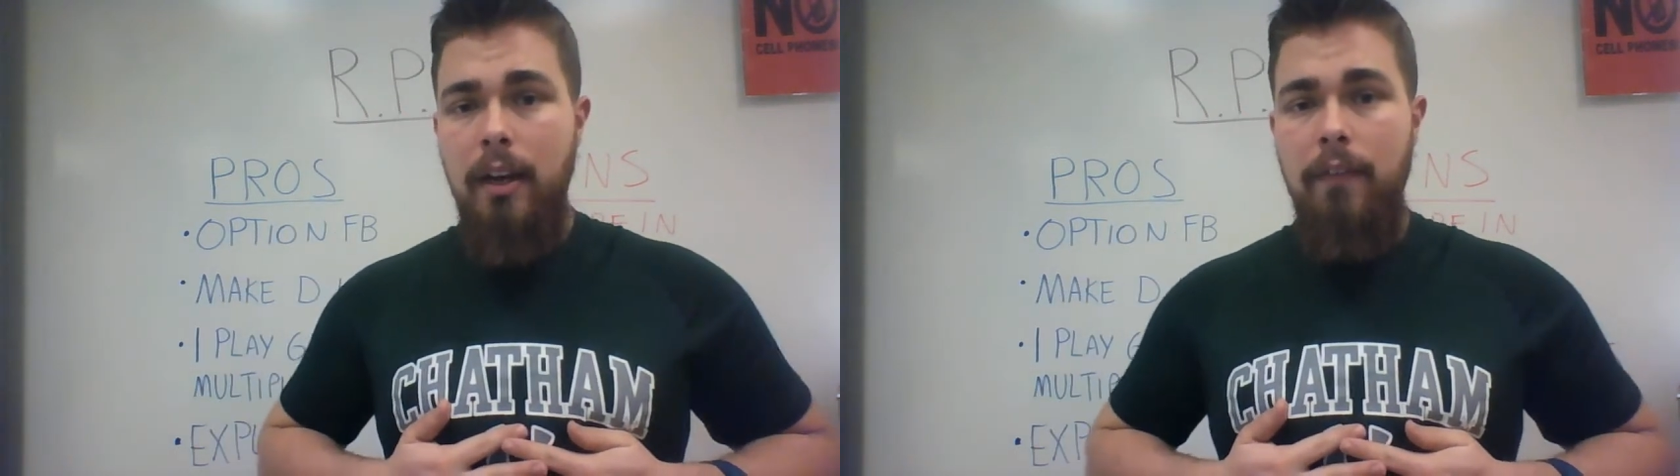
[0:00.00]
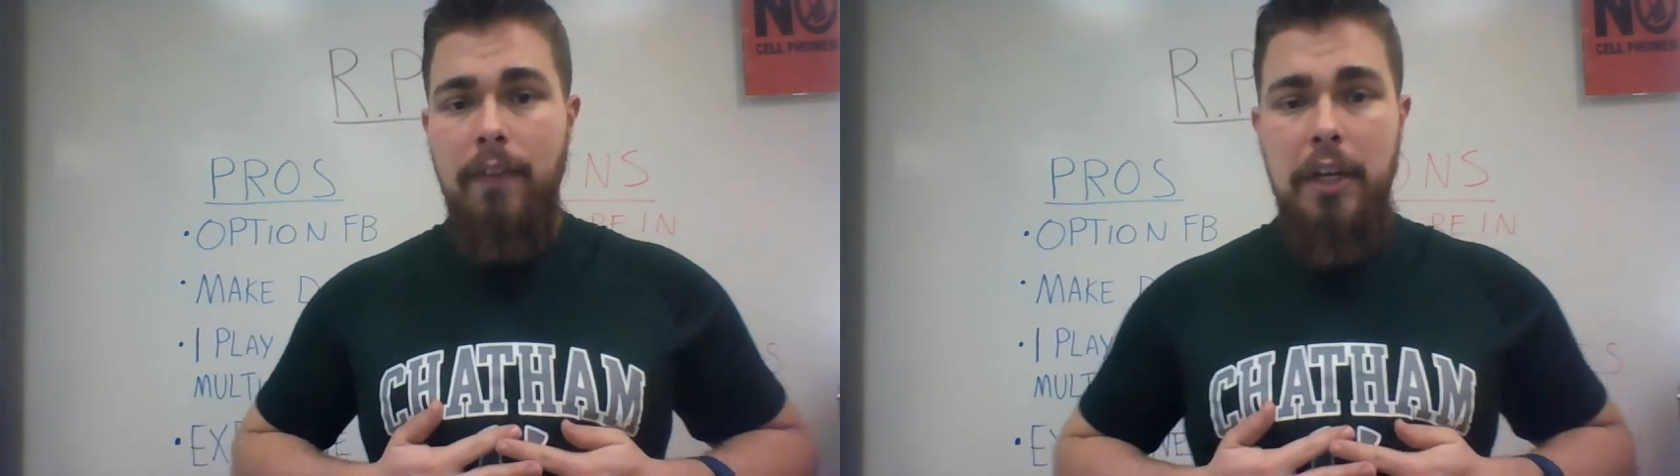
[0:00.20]

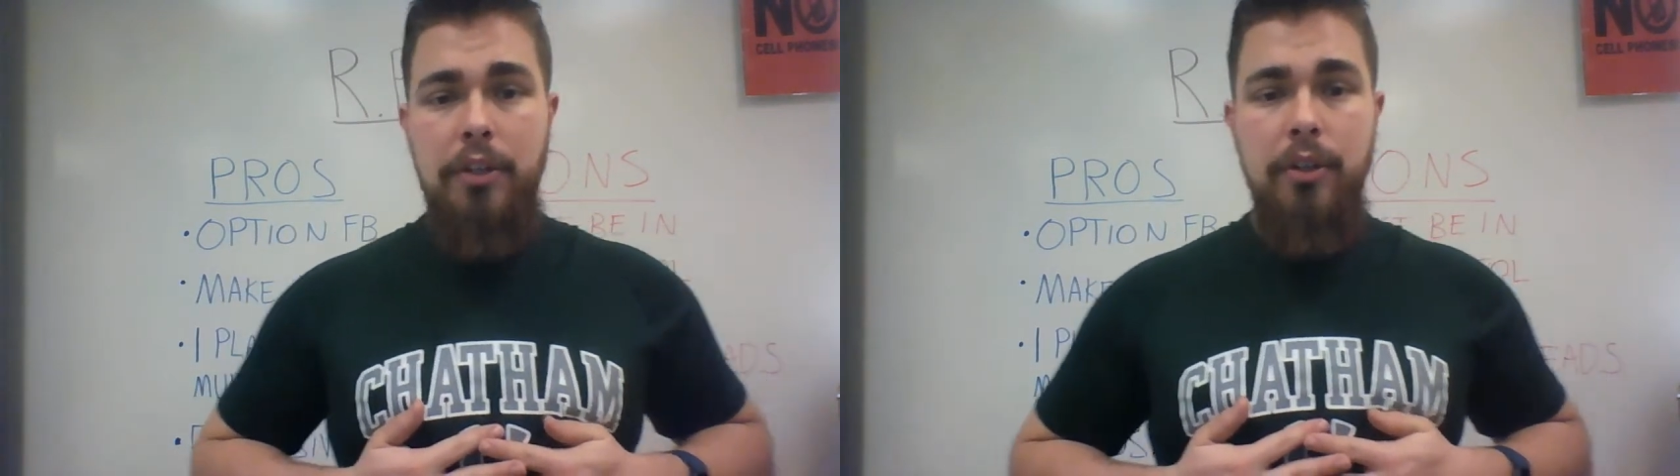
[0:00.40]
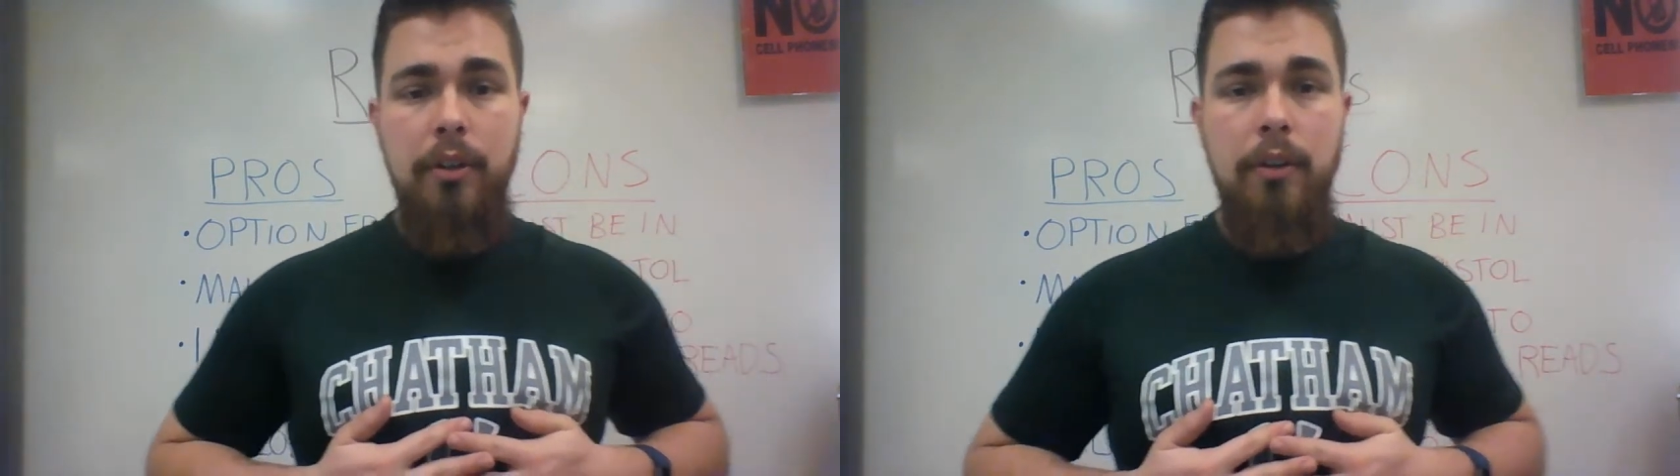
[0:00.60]

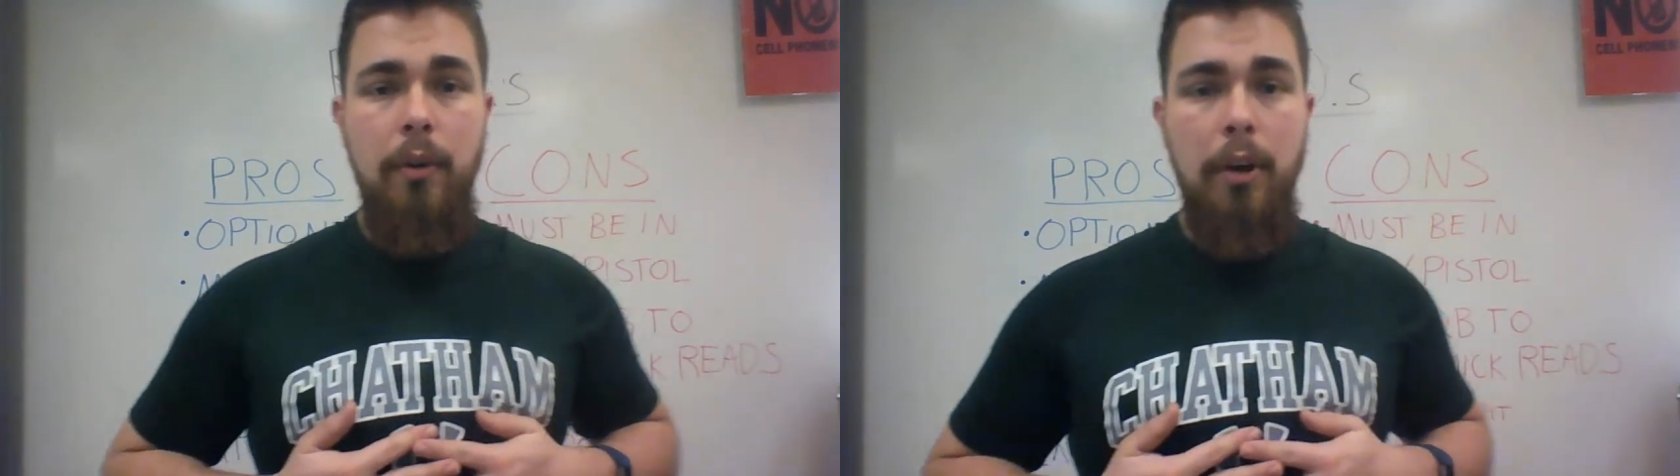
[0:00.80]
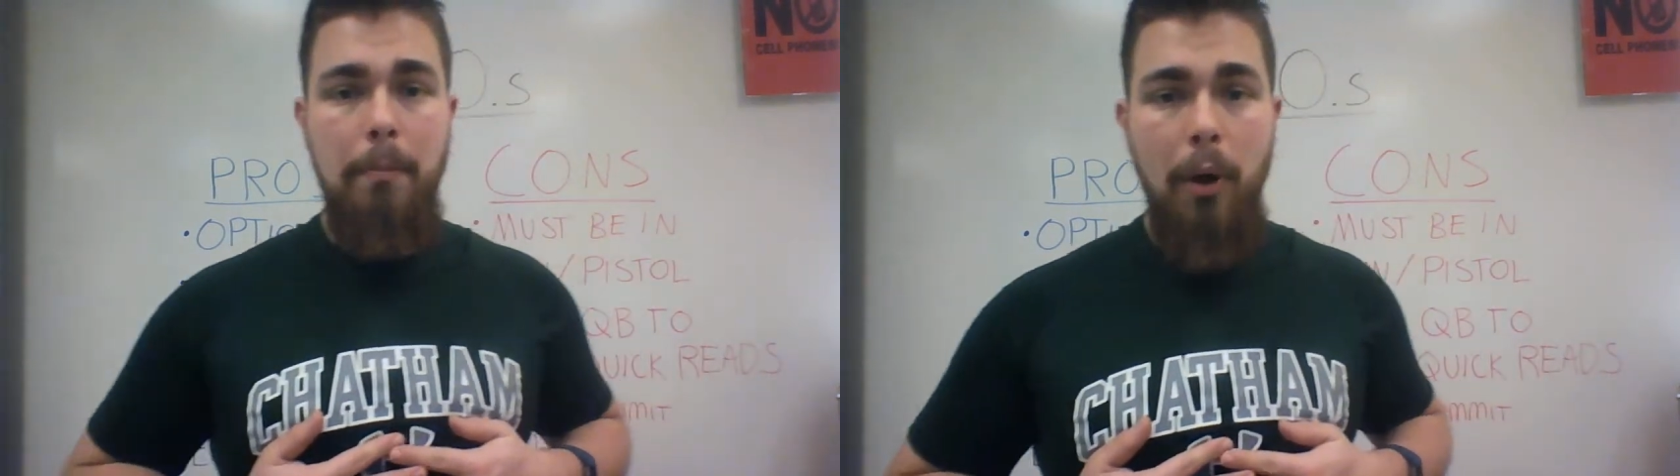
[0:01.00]
featured on a